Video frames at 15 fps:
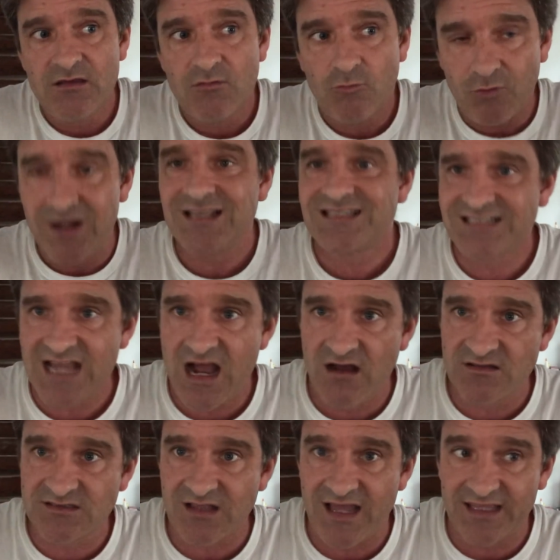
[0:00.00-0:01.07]
what it
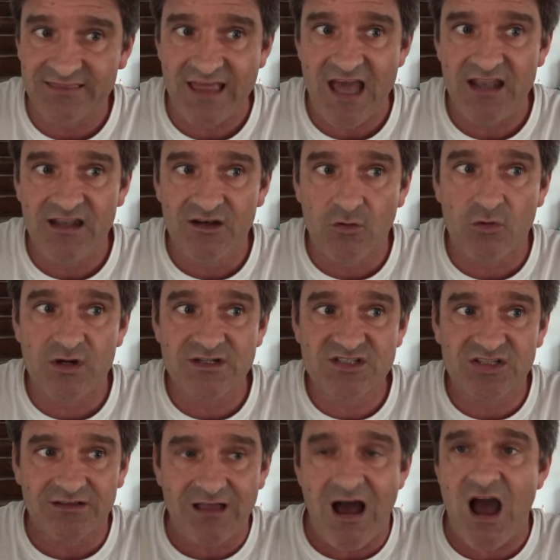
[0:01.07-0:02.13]
sounds like, that in order
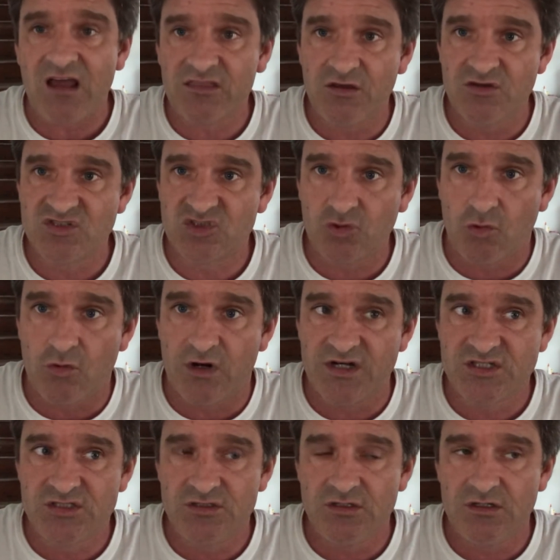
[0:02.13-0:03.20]
to lock those
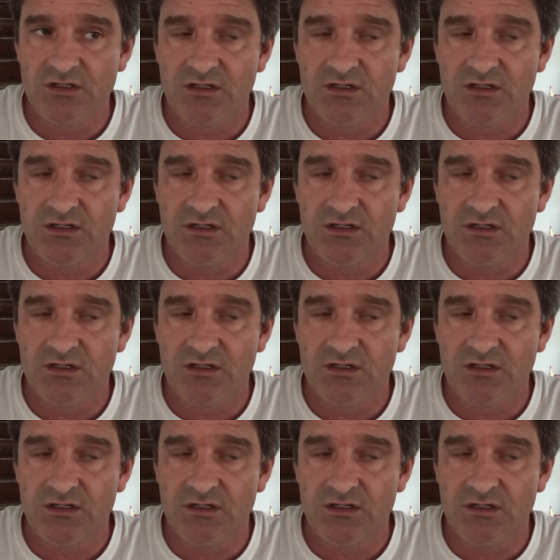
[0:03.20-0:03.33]
doors,